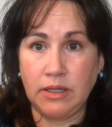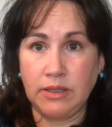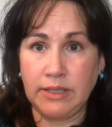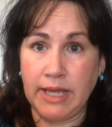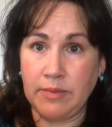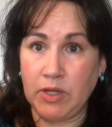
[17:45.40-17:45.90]

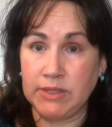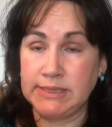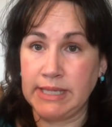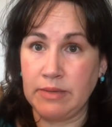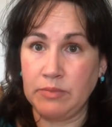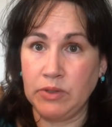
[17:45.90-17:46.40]
name on a
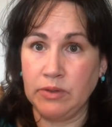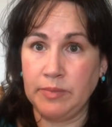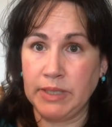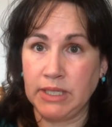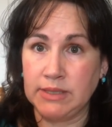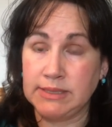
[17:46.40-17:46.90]
sampler
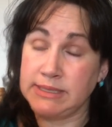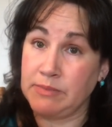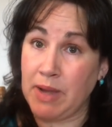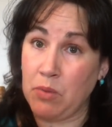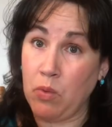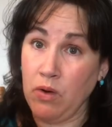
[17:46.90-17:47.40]
because it's
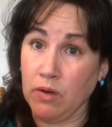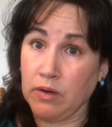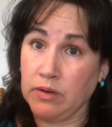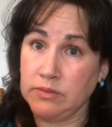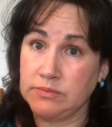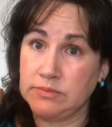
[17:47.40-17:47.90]
my
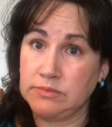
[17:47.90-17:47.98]
work.